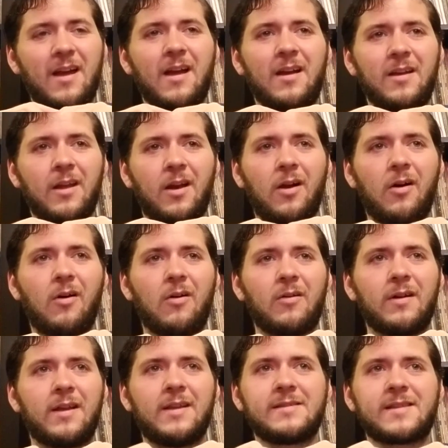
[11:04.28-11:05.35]
you know,
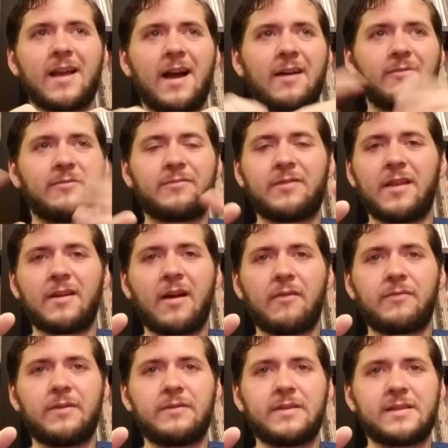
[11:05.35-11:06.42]
they got
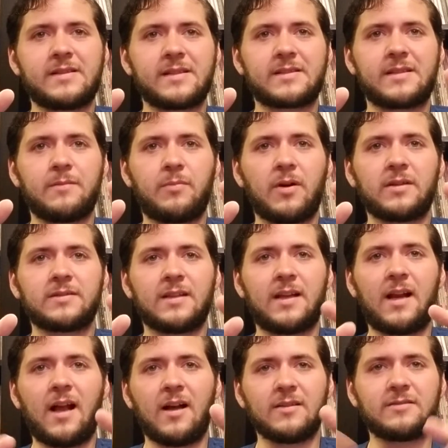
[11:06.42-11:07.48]
50, 60 bucks on
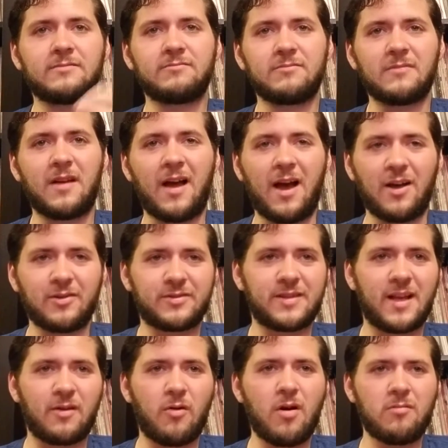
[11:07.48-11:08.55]
it. I'll
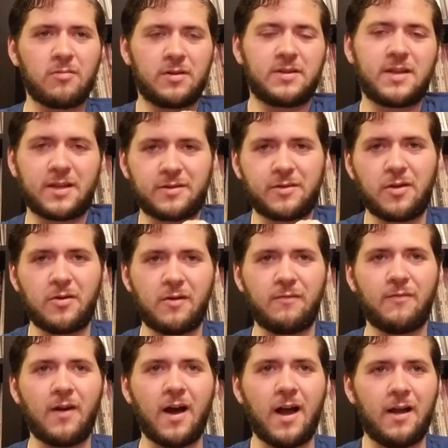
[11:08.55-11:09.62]
say, well, will you take
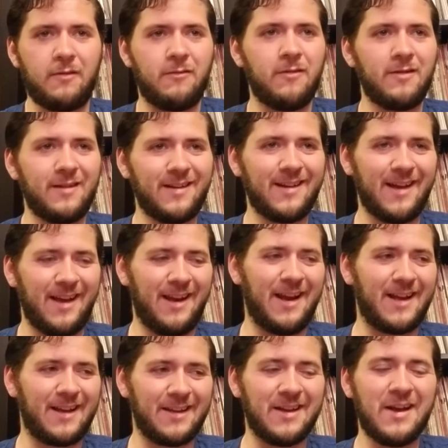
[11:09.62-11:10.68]
35? And
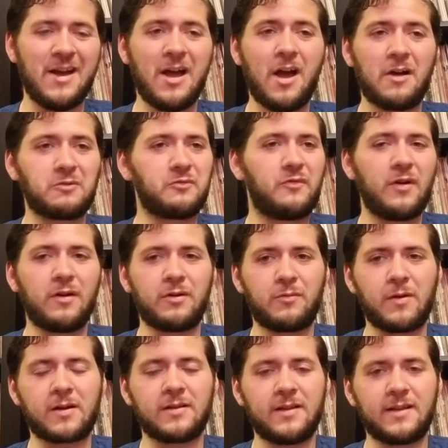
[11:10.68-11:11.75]
I very
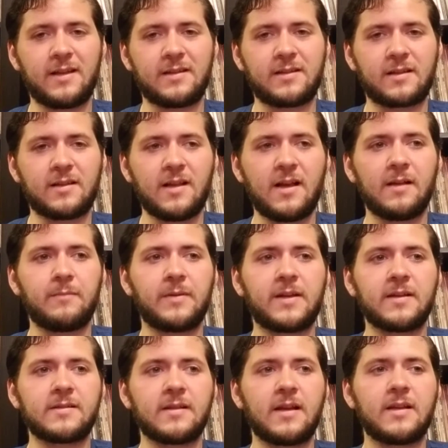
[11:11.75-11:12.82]
quickly get declined
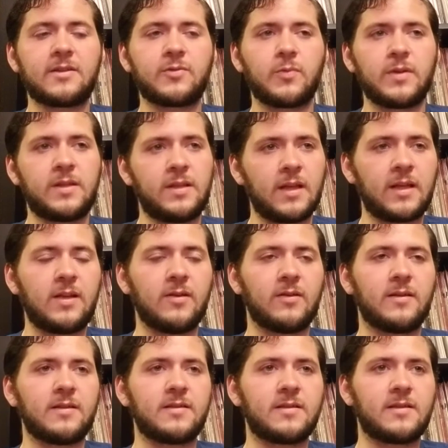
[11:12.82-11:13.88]
because it's
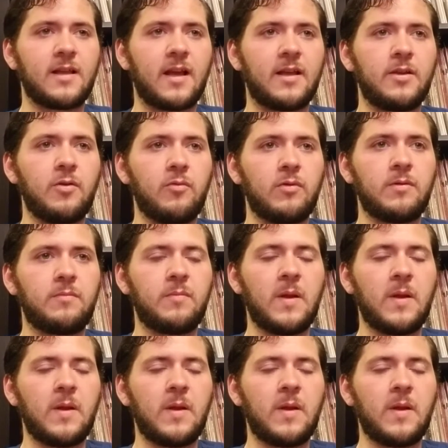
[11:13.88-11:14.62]
ridiculous that you would,